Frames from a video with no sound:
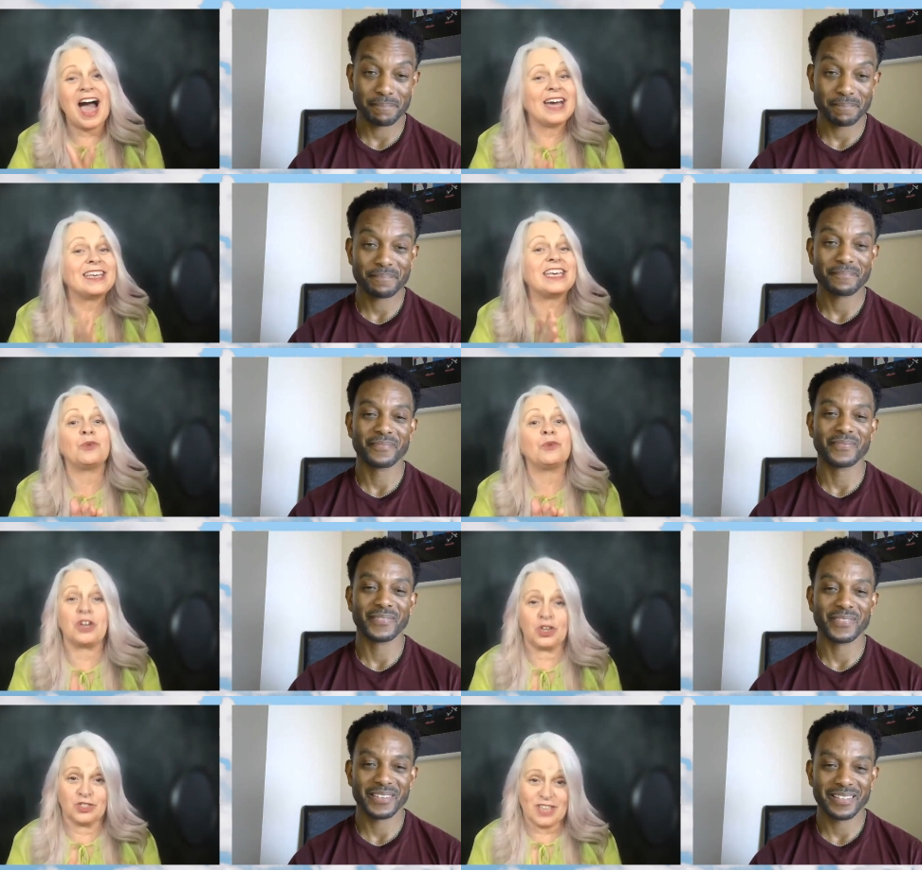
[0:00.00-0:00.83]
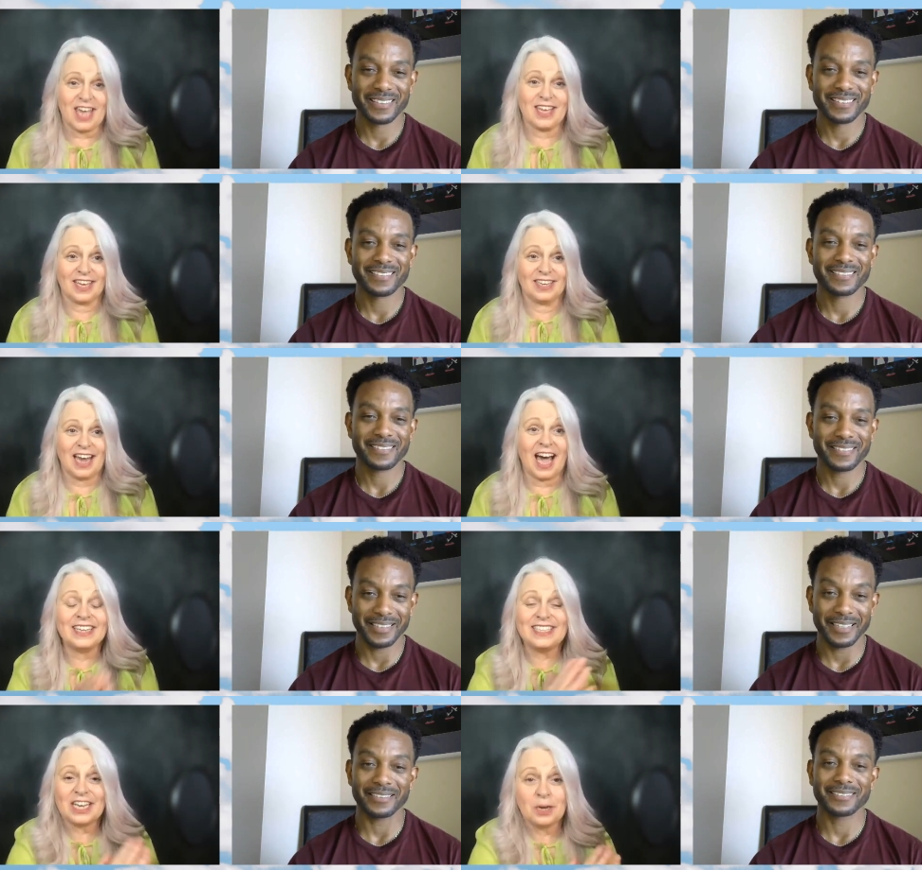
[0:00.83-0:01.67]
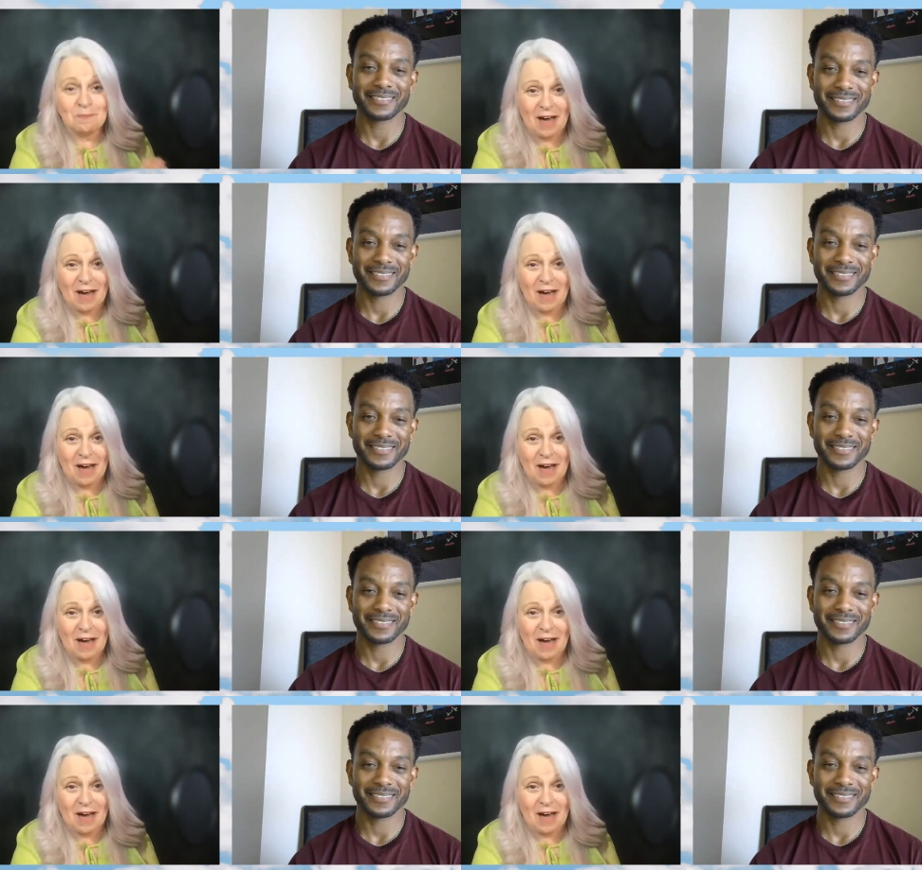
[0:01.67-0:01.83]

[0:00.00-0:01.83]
Speaker 1: i get what you're saying i did yeah. it